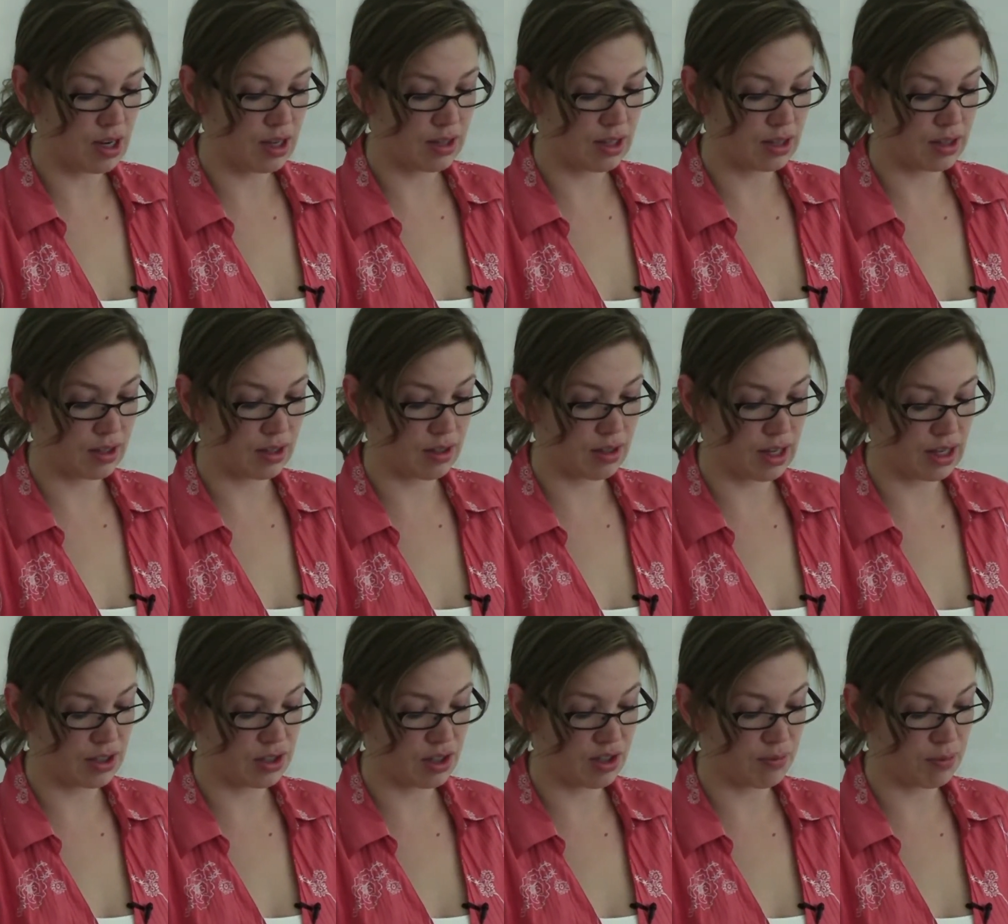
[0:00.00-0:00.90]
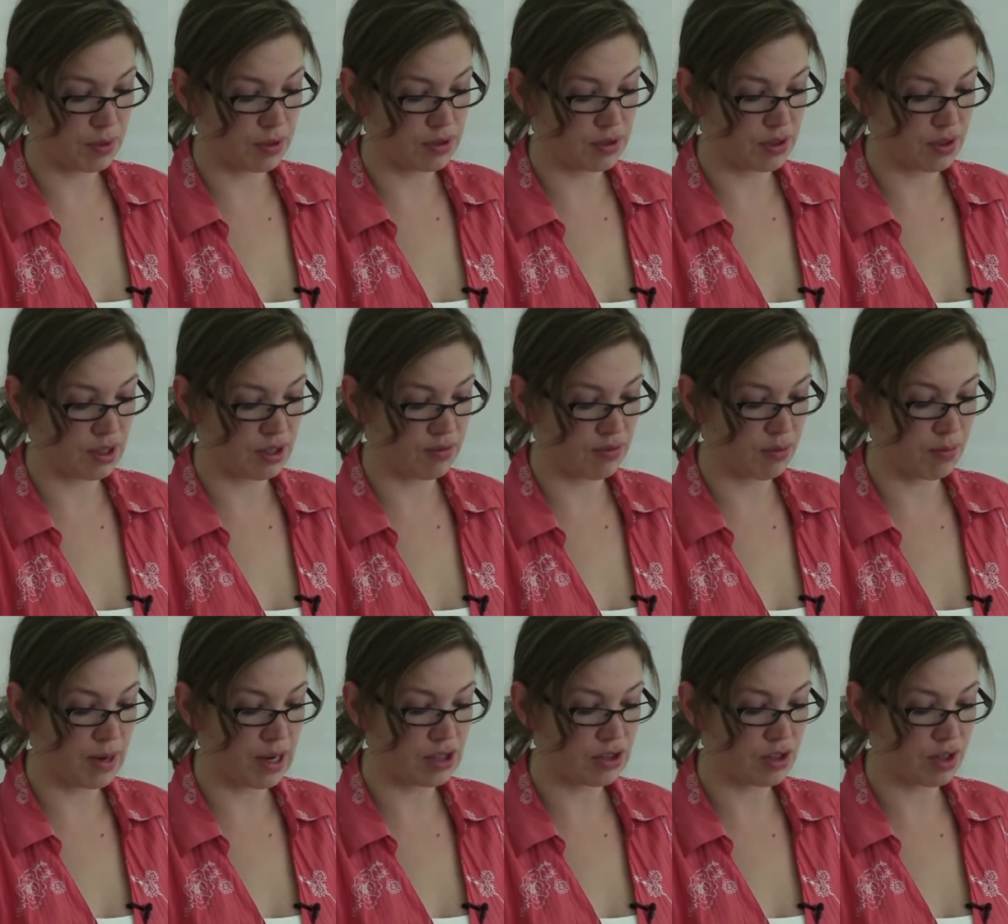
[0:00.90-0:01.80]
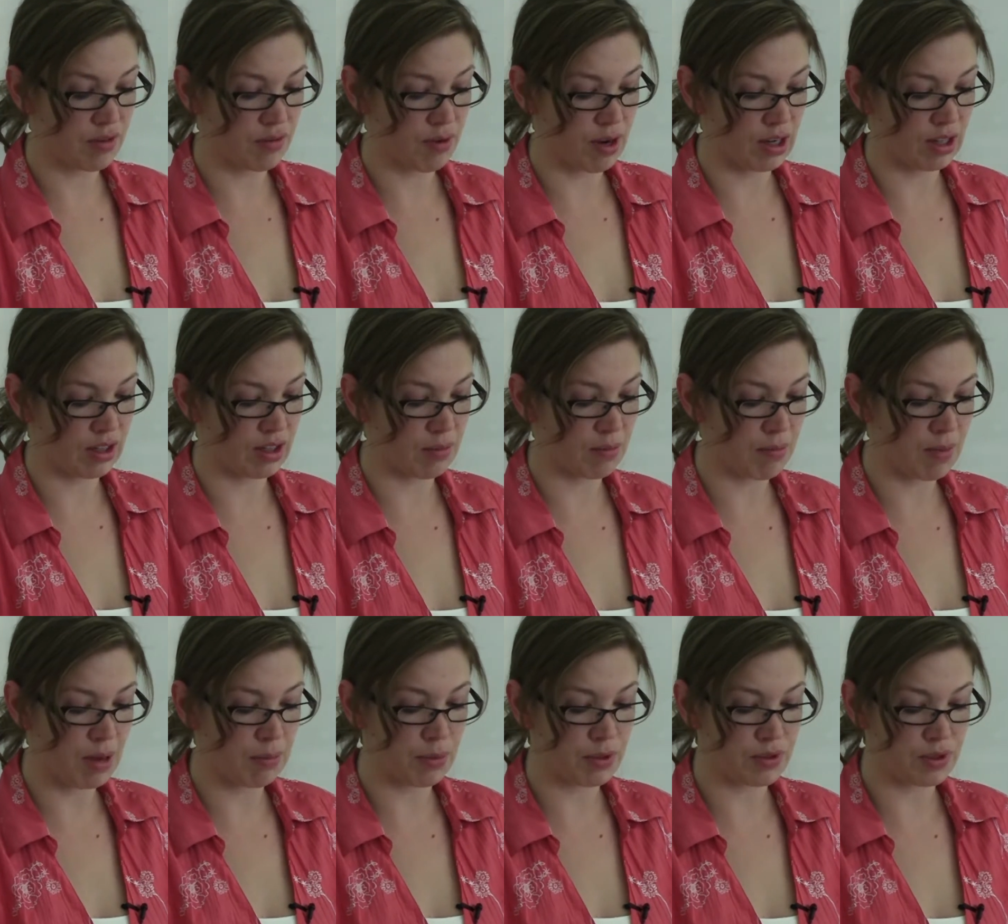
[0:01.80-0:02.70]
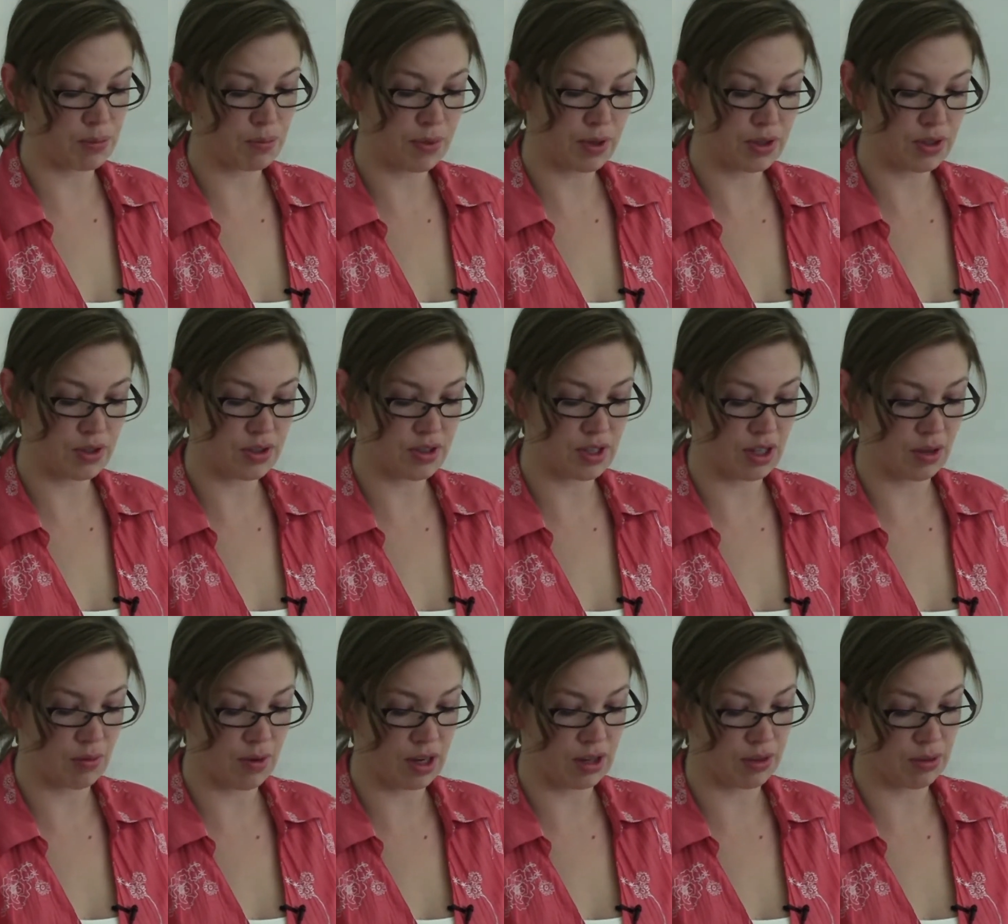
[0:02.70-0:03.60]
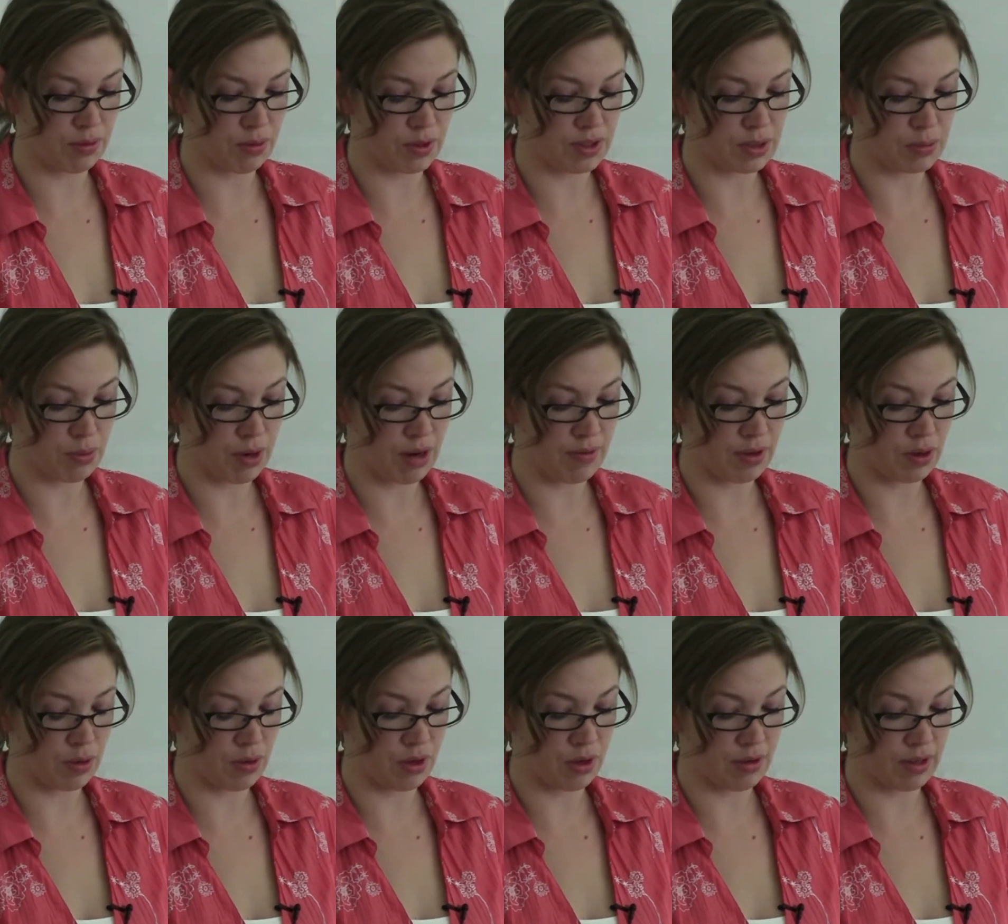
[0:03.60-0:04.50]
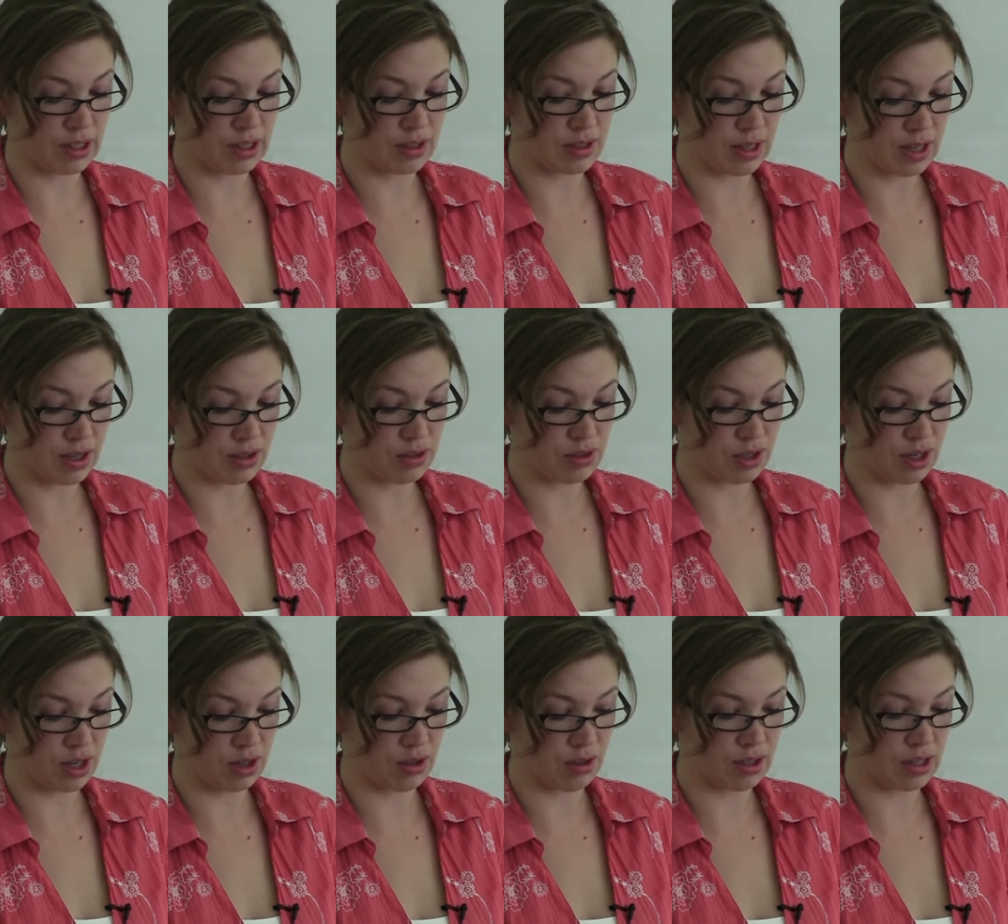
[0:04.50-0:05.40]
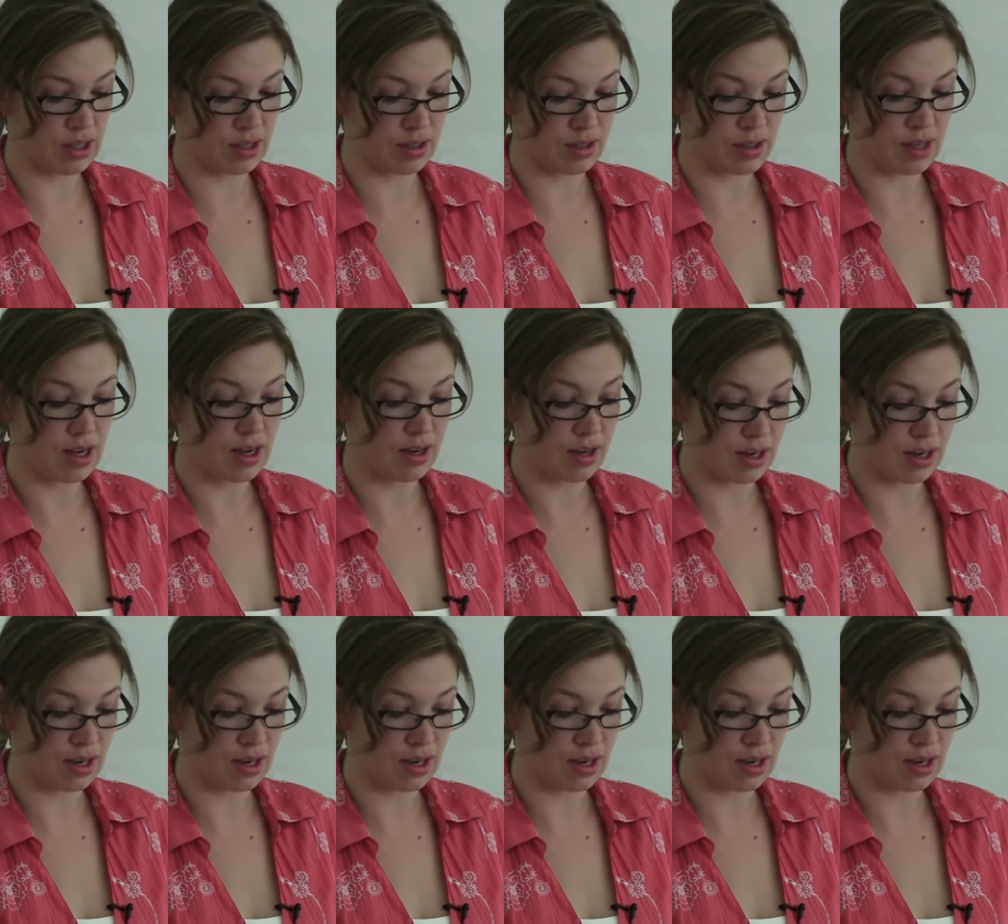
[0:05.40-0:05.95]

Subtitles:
that the collection of personal information of wine club members purchasing wine through its private ordering sales channel is